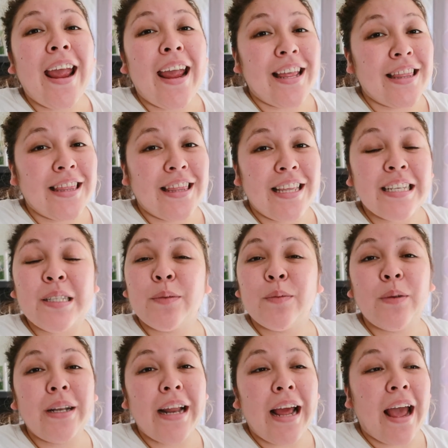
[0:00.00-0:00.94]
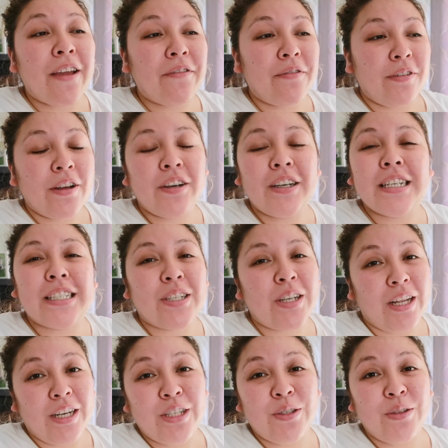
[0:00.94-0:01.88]
and this one i feel is
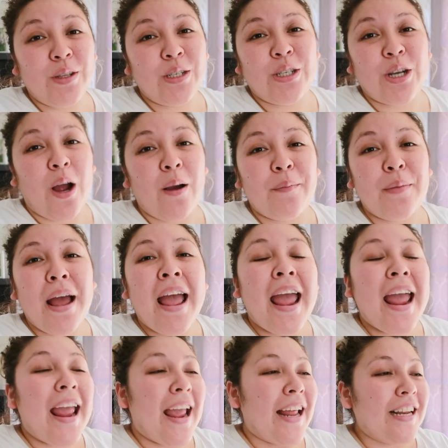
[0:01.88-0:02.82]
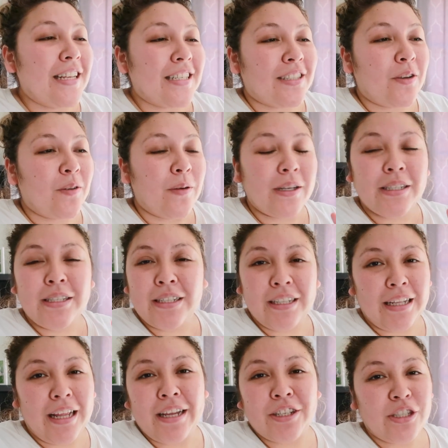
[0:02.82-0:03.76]
gonna do the job and is going to
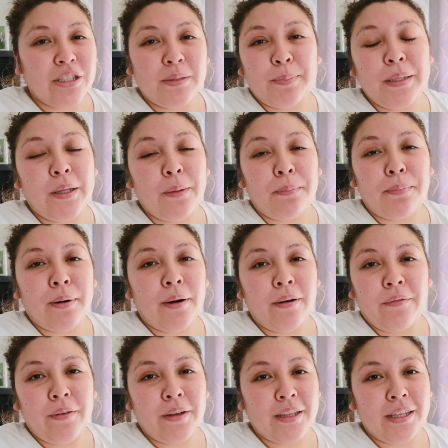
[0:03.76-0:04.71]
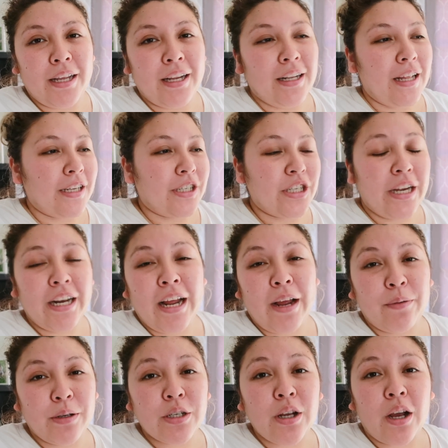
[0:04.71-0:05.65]
like just be the perfect thing like jay and
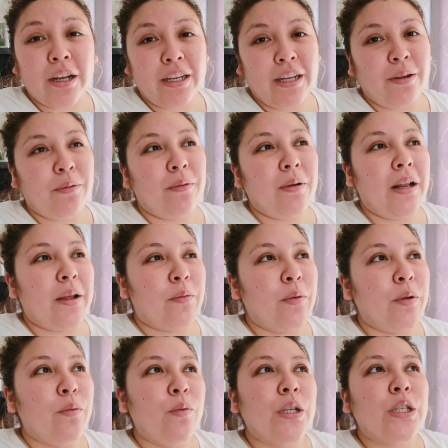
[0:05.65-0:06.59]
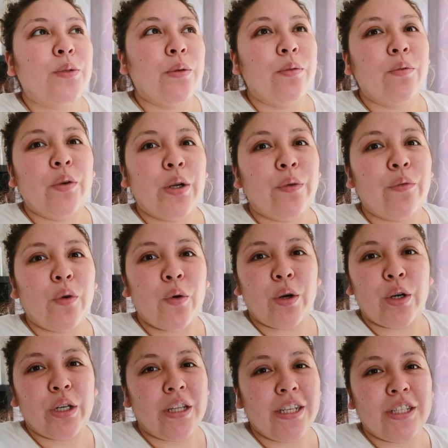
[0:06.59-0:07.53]
i were talking and we were like we wish we would have
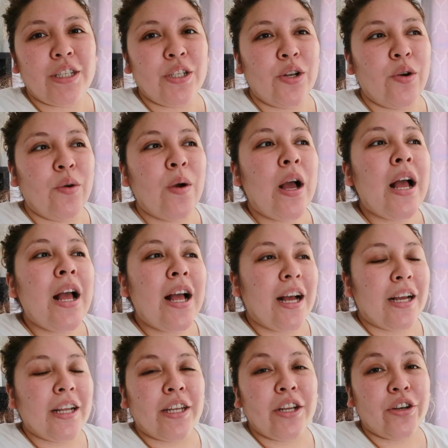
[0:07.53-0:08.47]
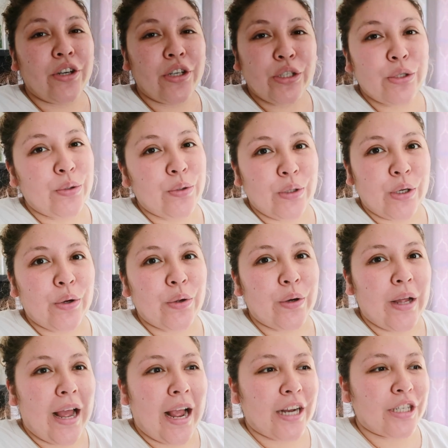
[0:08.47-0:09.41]
ordered this you know a year or two ago
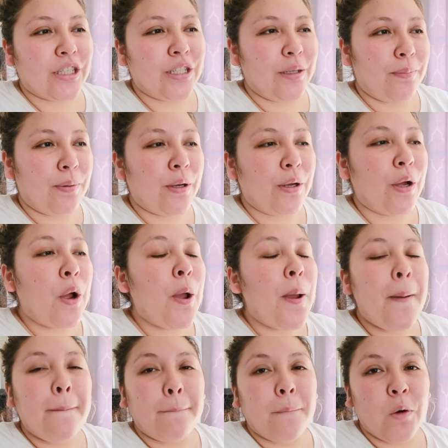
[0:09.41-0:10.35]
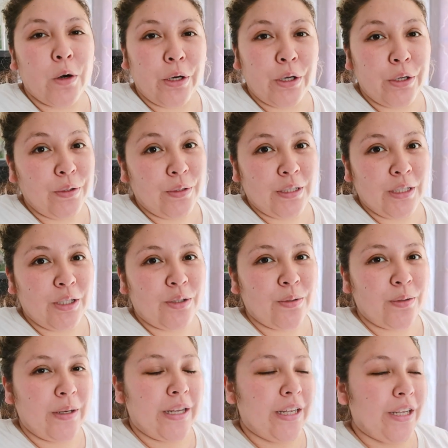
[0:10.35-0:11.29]
to actually put more use
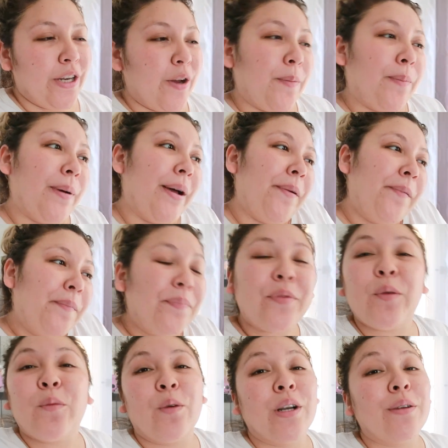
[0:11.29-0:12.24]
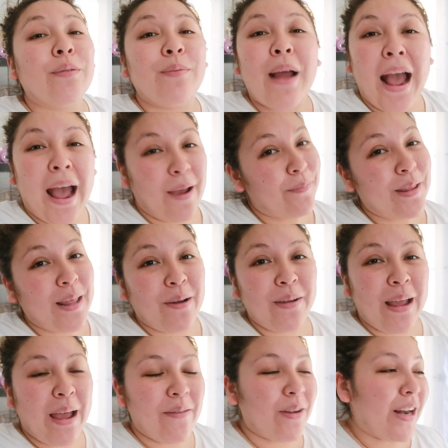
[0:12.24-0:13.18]
into it you know but we're happy that
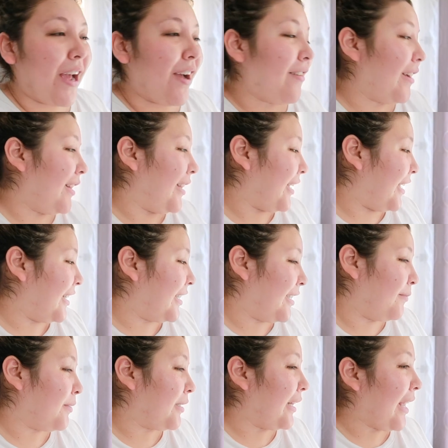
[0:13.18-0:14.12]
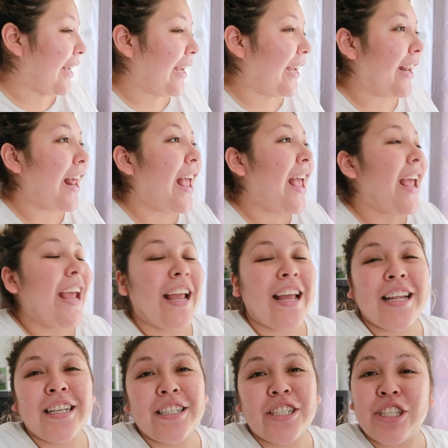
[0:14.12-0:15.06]
we have it now and the kids seem to like it
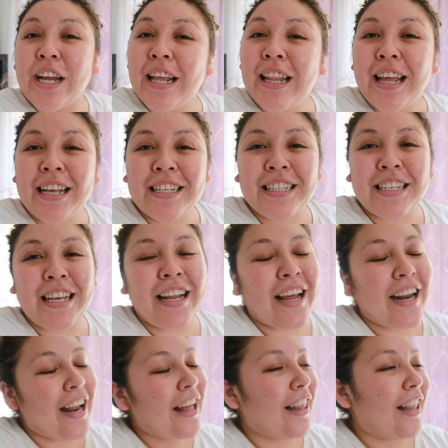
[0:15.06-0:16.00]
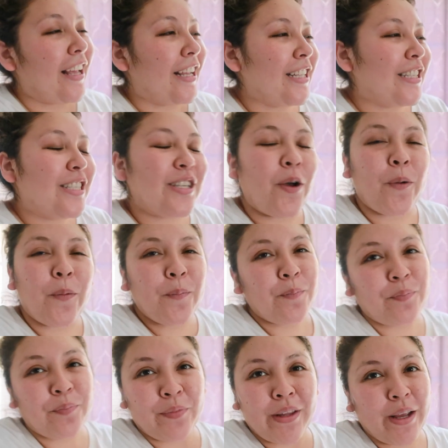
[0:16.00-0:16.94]
and jay likes it and i like it so
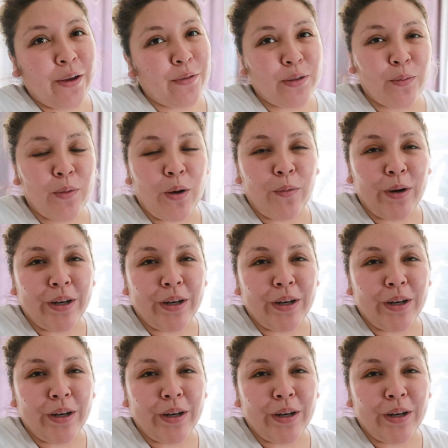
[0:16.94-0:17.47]
it was well